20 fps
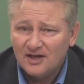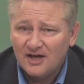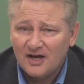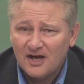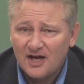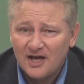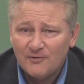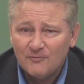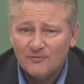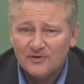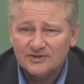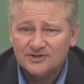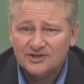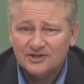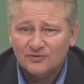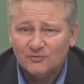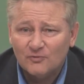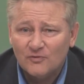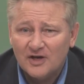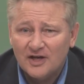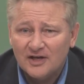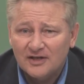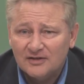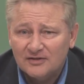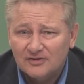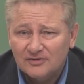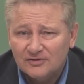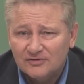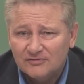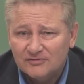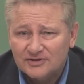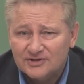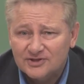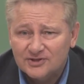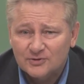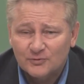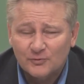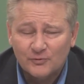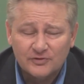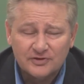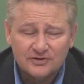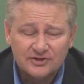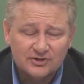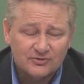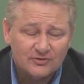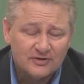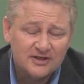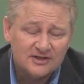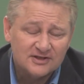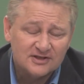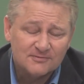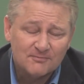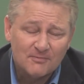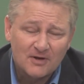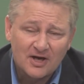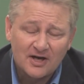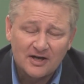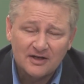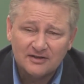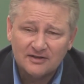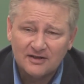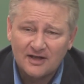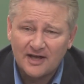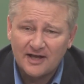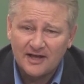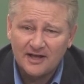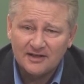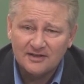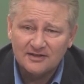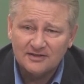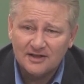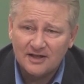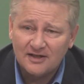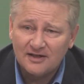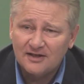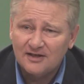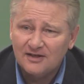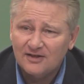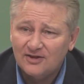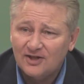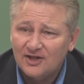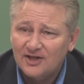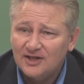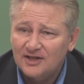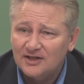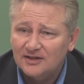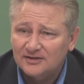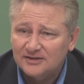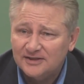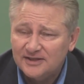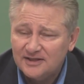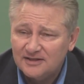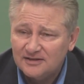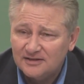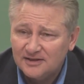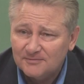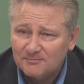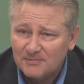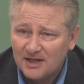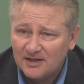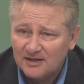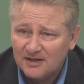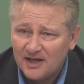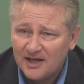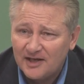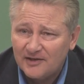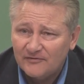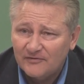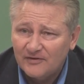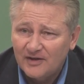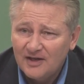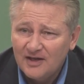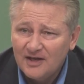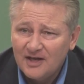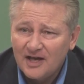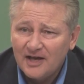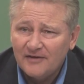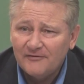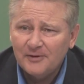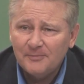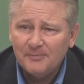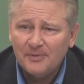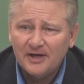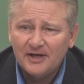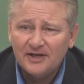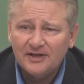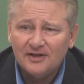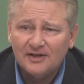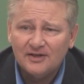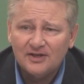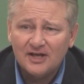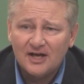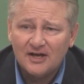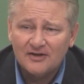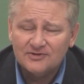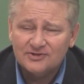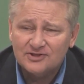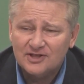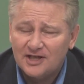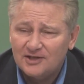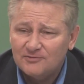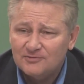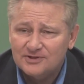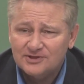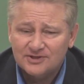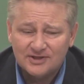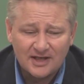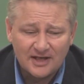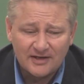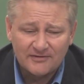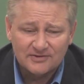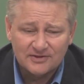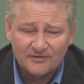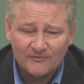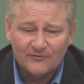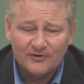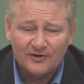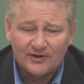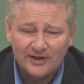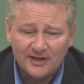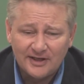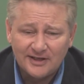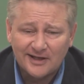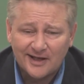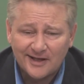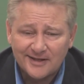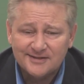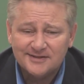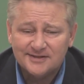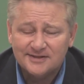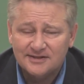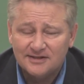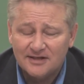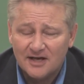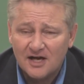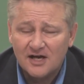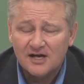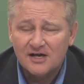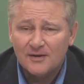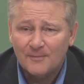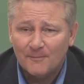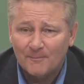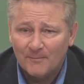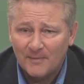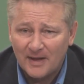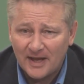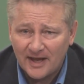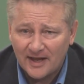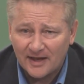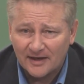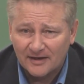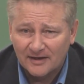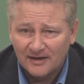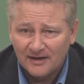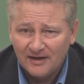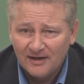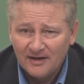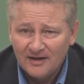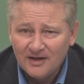Now, I wasn't one who was street smart. I hadn't done anything illegal in my life. Everybody on the outside would say I was a very nice young man.